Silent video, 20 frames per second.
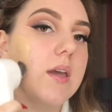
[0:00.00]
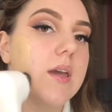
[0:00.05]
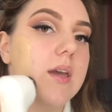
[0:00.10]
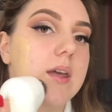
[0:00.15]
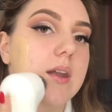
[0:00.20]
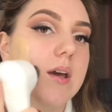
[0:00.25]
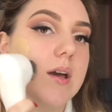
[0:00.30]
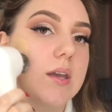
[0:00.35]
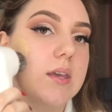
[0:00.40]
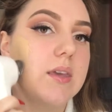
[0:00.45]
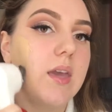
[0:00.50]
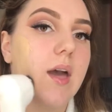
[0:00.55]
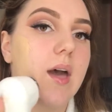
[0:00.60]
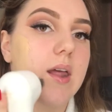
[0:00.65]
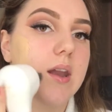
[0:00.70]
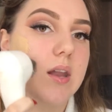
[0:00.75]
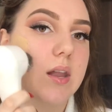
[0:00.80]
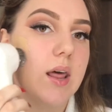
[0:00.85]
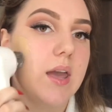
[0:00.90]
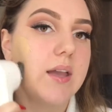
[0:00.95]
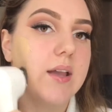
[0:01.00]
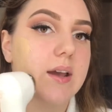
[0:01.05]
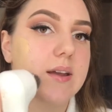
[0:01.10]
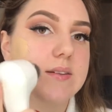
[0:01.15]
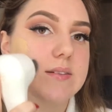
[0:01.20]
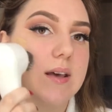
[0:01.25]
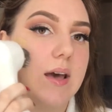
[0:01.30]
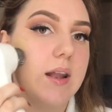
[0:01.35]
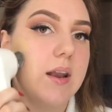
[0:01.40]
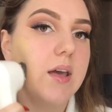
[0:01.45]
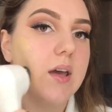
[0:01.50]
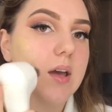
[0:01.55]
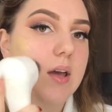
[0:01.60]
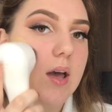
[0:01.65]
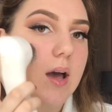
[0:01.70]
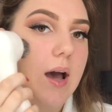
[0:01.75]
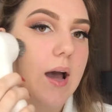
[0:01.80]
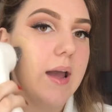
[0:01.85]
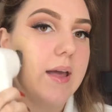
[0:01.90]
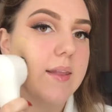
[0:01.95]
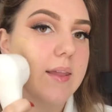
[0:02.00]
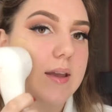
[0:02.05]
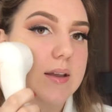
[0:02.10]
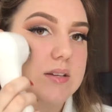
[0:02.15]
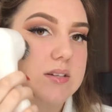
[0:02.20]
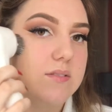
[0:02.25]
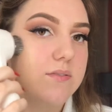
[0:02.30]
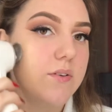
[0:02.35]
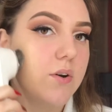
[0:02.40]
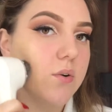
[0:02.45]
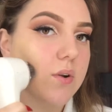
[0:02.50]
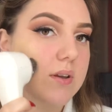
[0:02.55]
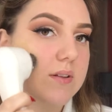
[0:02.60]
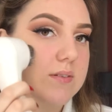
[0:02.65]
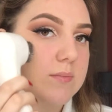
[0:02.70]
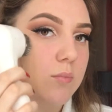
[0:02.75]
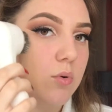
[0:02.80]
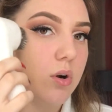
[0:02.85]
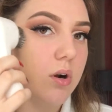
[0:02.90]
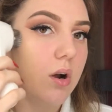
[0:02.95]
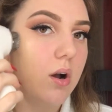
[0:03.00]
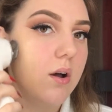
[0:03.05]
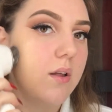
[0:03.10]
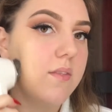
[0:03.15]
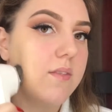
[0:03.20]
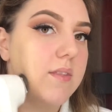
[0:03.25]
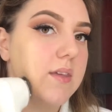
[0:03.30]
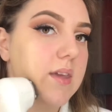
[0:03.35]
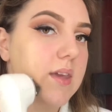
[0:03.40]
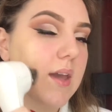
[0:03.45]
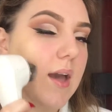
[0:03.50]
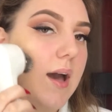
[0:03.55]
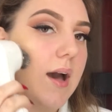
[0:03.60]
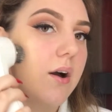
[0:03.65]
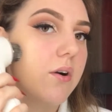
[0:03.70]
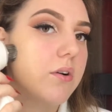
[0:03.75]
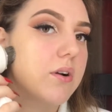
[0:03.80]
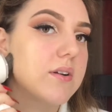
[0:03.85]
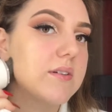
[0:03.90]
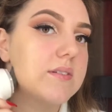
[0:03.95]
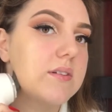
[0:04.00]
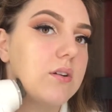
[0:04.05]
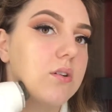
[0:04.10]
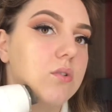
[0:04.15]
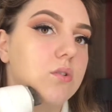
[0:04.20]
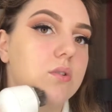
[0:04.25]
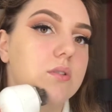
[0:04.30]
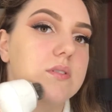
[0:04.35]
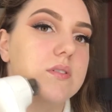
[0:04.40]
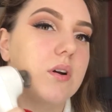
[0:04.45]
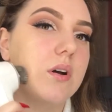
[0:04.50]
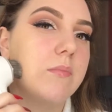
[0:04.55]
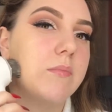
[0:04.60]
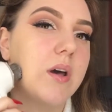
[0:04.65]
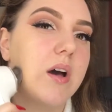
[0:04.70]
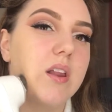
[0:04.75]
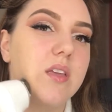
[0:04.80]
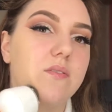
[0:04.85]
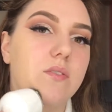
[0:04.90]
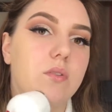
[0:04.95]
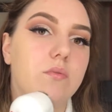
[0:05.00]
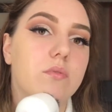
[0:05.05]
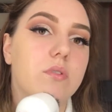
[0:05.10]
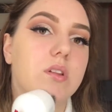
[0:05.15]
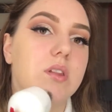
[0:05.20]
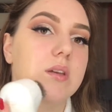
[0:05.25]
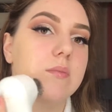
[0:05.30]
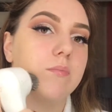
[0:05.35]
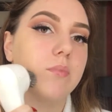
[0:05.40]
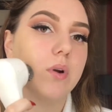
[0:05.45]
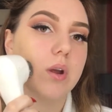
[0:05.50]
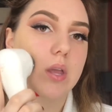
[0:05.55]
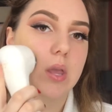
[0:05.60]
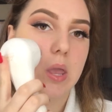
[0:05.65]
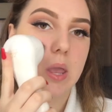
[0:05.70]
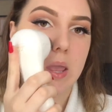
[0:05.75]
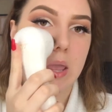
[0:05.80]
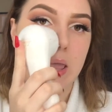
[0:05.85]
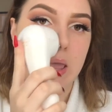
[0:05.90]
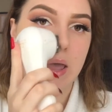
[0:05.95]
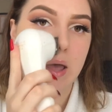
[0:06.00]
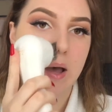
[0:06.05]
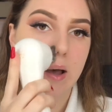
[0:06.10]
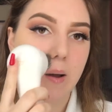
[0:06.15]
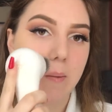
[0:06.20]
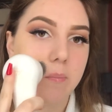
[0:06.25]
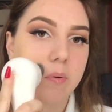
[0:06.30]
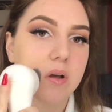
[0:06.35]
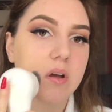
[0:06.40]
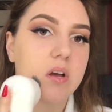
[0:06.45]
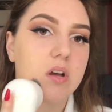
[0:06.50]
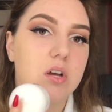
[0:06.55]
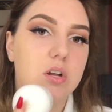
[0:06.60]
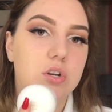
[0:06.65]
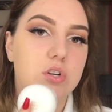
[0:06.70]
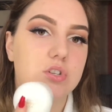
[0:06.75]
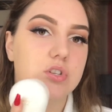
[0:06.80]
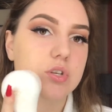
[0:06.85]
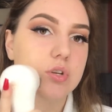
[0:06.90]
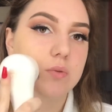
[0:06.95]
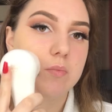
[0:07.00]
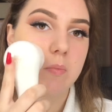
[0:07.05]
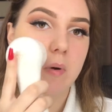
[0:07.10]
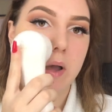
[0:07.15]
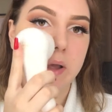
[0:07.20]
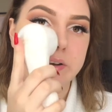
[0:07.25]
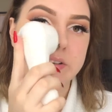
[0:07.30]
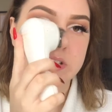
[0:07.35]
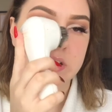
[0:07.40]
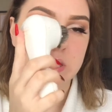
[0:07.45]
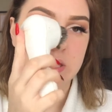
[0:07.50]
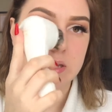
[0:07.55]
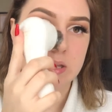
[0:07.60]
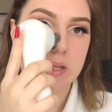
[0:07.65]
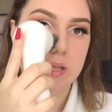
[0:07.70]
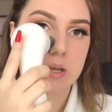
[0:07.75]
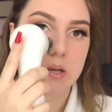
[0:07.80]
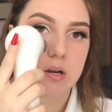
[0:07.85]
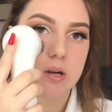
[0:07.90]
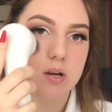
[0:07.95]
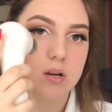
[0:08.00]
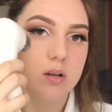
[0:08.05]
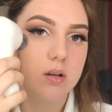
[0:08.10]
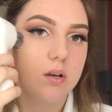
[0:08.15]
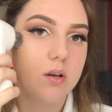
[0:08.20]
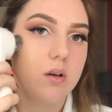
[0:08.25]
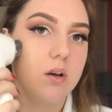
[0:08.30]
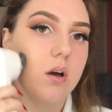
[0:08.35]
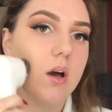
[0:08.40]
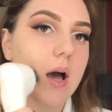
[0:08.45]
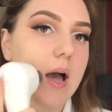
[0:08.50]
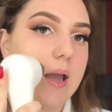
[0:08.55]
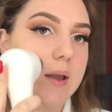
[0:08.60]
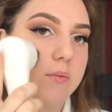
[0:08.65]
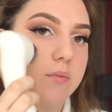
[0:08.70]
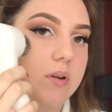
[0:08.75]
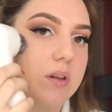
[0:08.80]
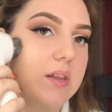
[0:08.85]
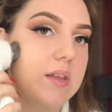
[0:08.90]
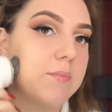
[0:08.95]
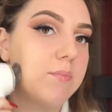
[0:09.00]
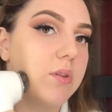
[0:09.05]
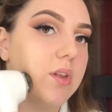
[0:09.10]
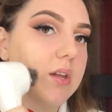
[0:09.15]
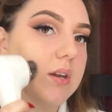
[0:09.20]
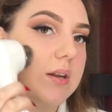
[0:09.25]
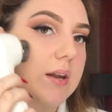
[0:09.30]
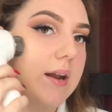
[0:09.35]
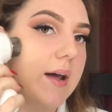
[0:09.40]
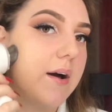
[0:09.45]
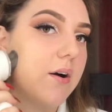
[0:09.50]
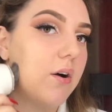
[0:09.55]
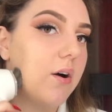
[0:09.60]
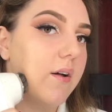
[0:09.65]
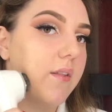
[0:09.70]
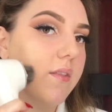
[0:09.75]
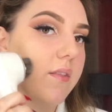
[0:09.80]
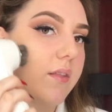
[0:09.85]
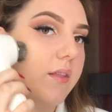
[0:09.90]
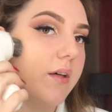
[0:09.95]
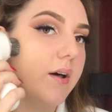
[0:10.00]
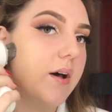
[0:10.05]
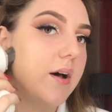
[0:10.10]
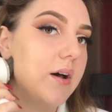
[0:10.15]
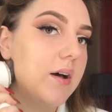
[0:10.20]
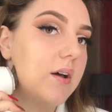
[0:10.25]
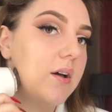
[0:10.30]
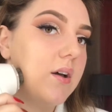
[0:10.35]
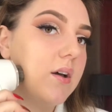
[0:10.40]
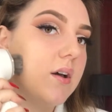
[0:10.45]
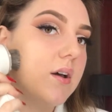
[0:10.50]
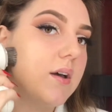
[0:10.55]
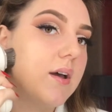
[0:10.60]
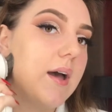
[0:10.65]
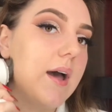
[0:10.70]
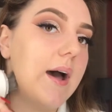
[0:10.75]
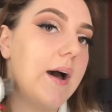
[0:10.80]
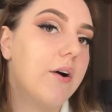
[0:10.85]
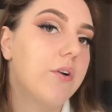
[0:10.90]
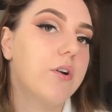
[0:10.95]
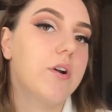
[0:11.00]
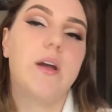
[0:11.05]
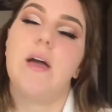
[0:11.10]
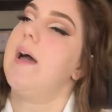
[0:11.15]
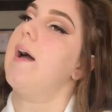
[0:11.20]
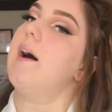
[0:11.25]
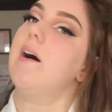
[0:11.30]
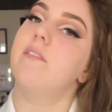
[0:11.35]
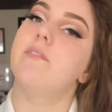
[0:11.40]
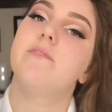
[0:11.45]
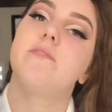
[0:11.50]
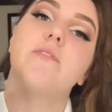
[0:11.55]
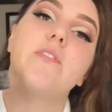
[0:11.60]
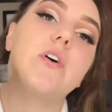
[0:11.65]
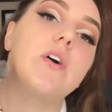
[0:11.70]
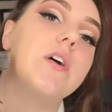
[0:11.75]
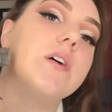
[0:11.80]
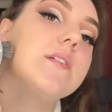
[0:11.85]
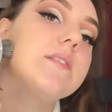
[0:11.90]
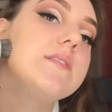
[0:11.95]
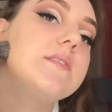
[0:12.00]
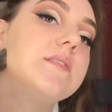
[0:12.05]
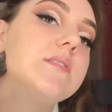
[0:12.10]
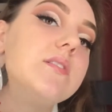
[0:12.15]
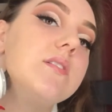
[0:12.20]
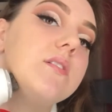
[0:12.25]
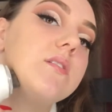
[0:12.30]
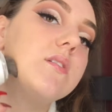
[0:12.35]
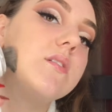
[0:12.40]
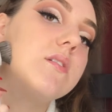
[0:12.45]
And again, like I said, I like to focus more on the outer circle, so I'm not even really bringing it up too much in here. I really blend it out on the outer half first.